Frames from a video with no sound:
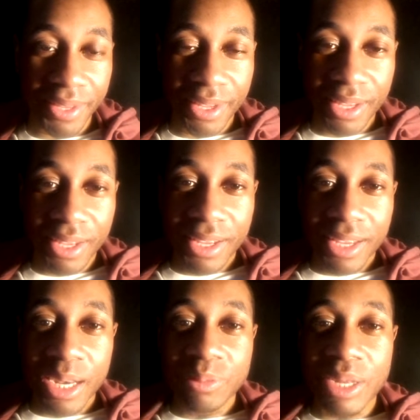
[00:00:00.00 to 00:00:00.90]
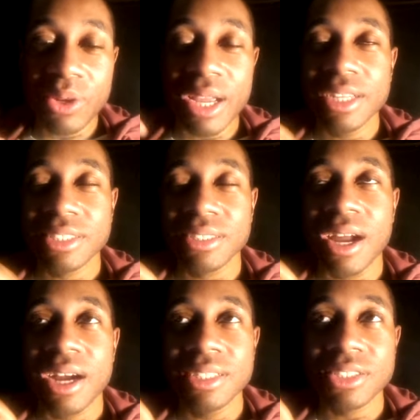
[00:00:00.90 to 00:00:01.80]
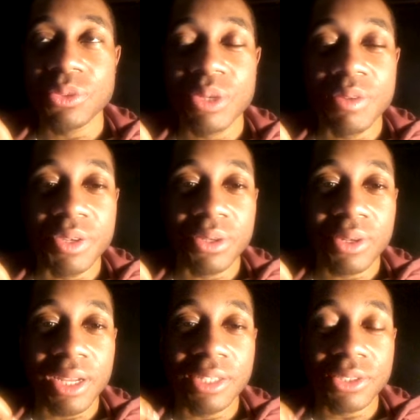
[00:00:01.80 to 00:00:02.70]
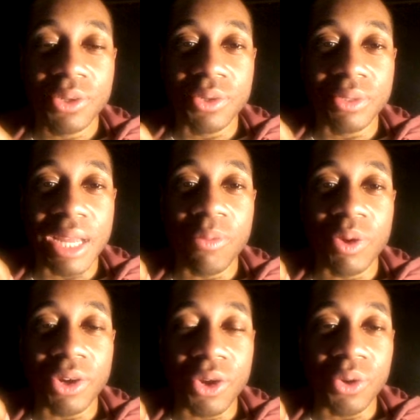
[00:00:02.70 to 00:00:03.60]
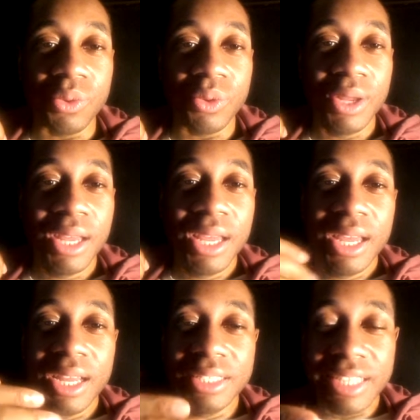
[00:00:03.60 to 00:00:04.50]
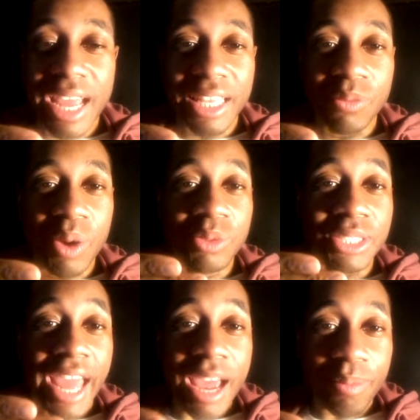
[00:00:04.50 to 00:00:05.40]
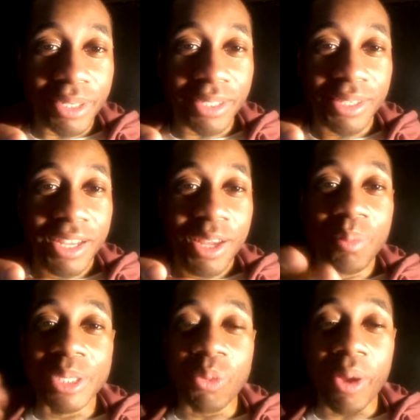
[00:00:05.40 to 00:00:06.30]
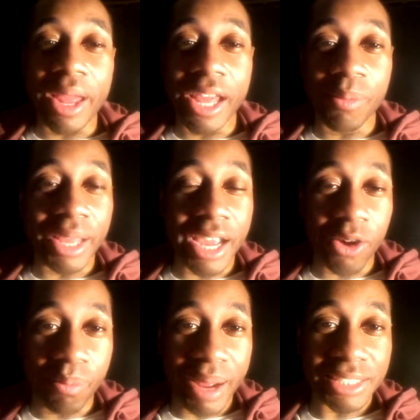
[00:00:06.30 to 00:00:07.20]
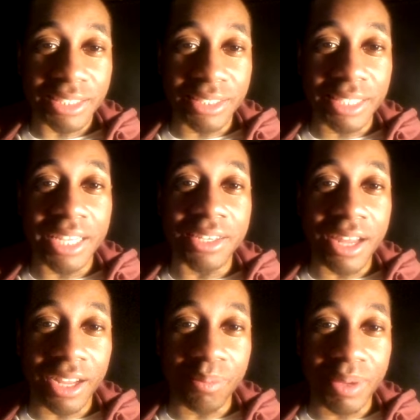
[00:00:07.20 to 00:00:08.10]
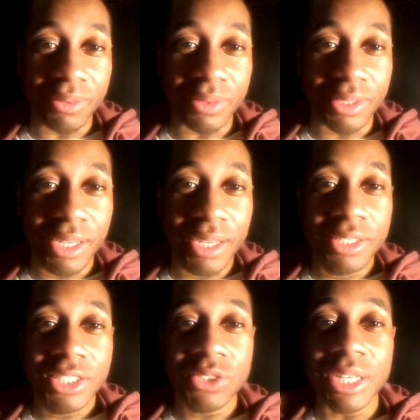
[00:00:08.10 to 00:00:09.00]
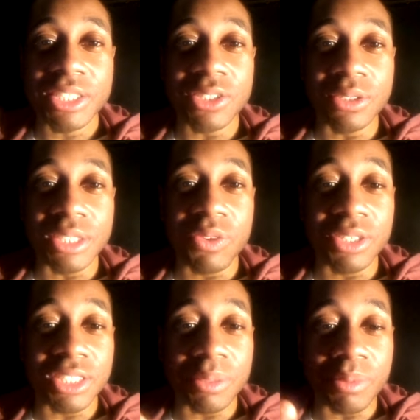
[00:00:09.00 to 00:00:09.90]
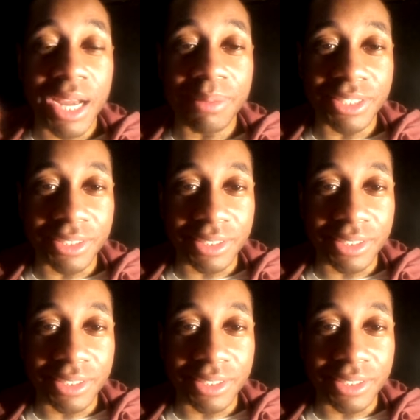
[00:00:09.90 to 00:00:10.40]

I'm like, okay, that's an honest review. Okay, that's cool. Now I want to know exactly what was happening between him and Carol Baskins in the documentary. So I searched for the synopsis.